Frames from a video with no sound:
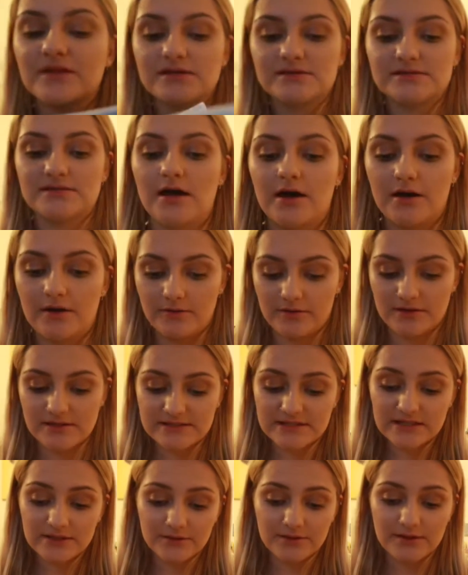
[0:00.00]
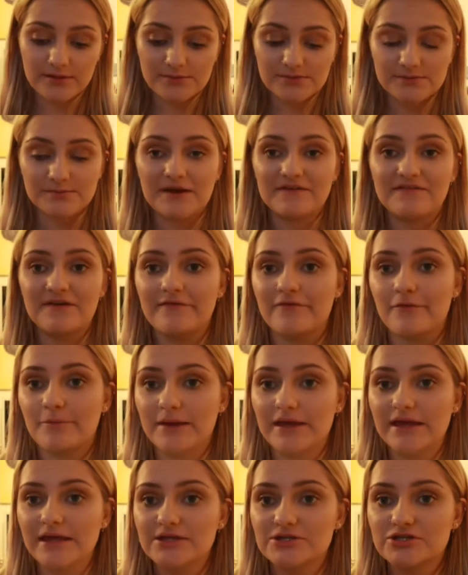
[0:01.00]
So considering it was my favourite
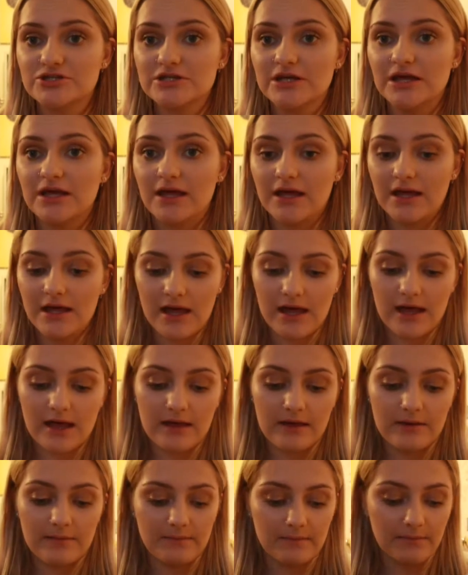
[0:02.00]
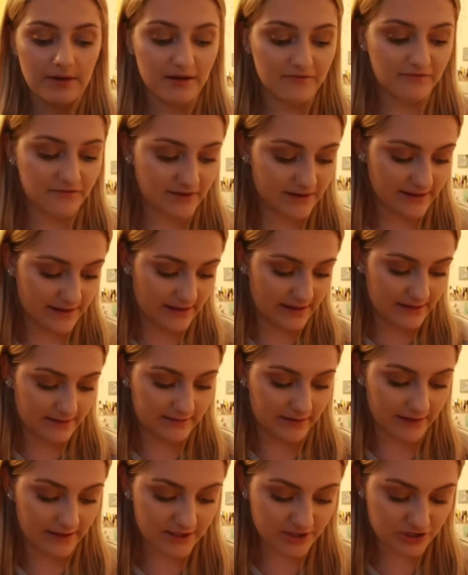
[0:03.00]
beach, Um, I'm really
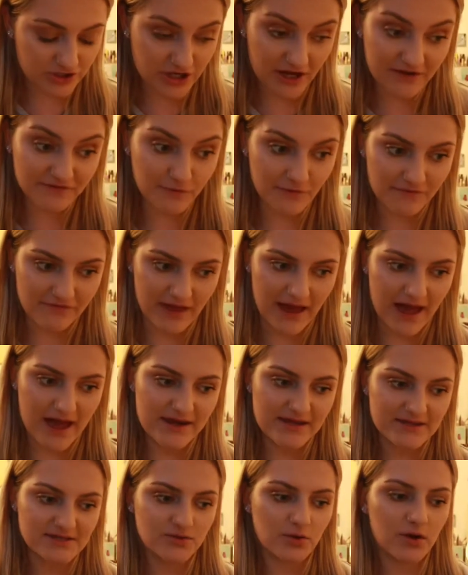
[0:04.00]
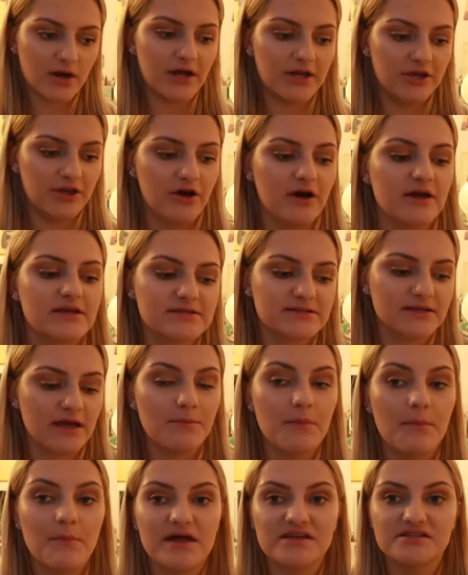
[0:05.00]
like chuffed with that, and it's quite a nice
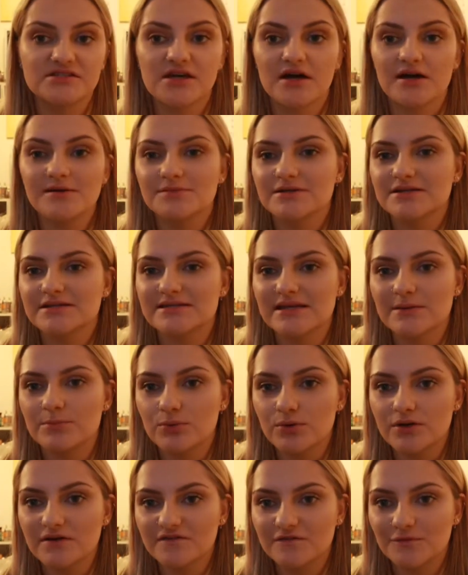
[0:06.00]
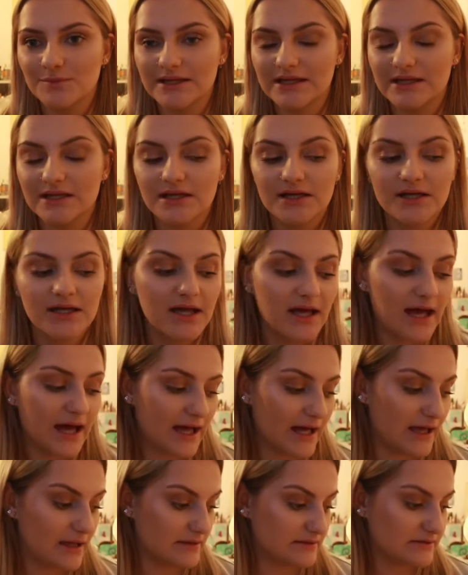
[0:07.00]
like memento, because they bought it for me
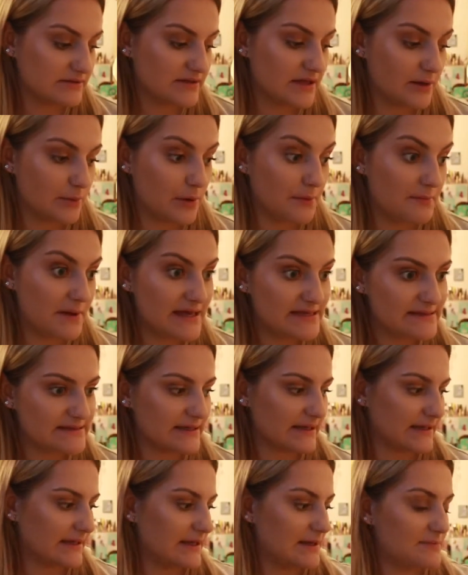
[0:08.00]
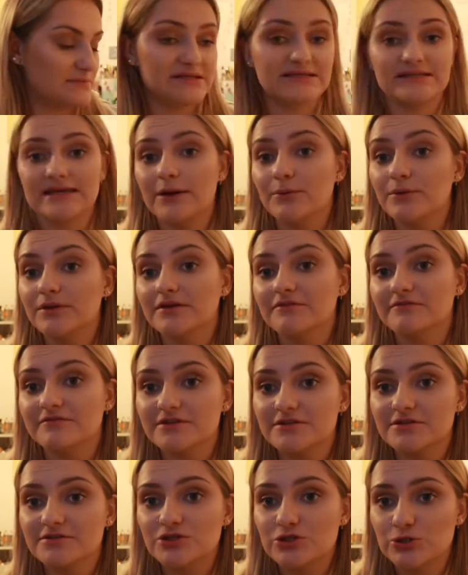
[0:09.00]
and they were amazing and let me stay with them
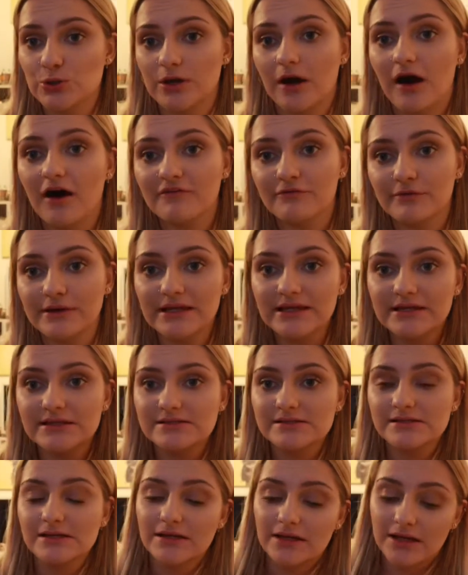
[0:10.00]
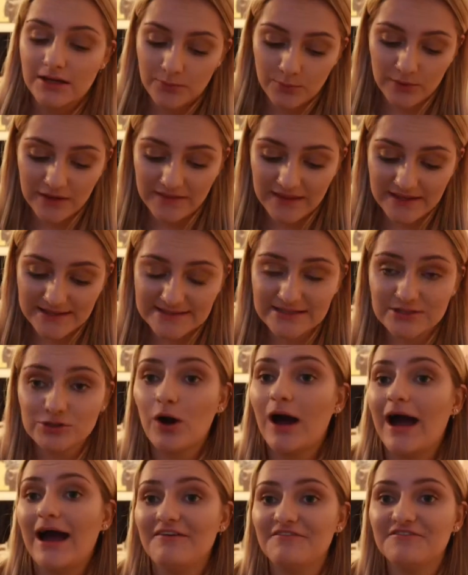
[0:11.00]
for two and a half weeks when they did
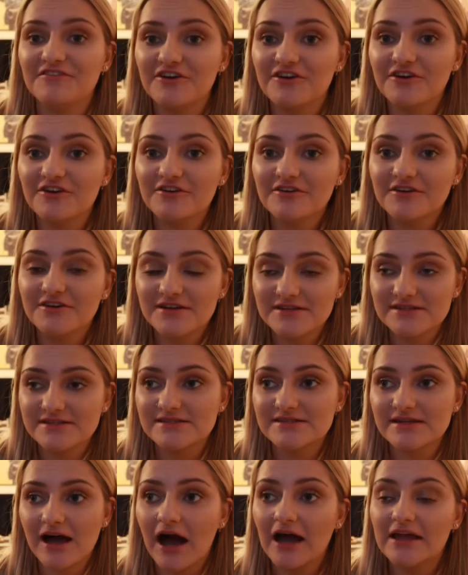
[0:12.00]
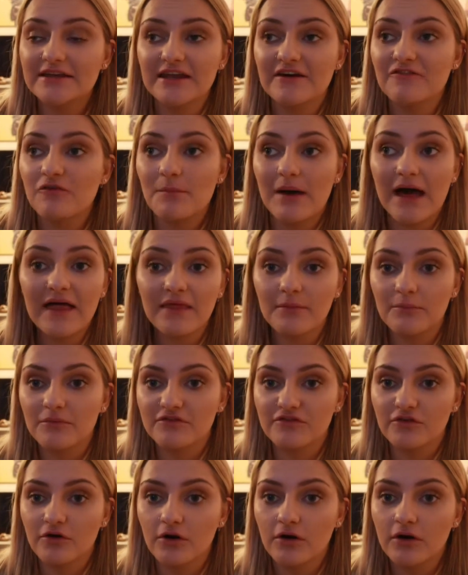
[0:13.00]
not have to, because I had never met them
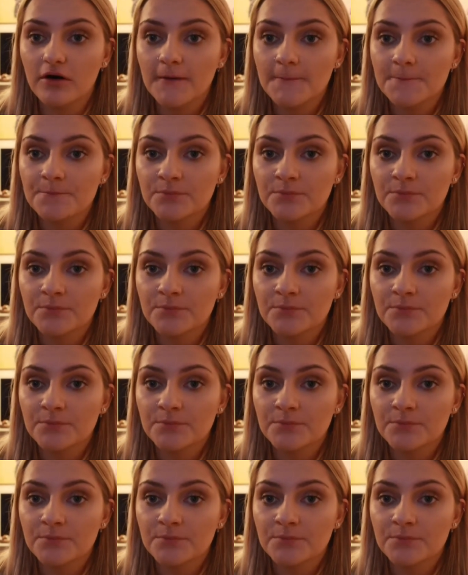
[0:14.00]
before.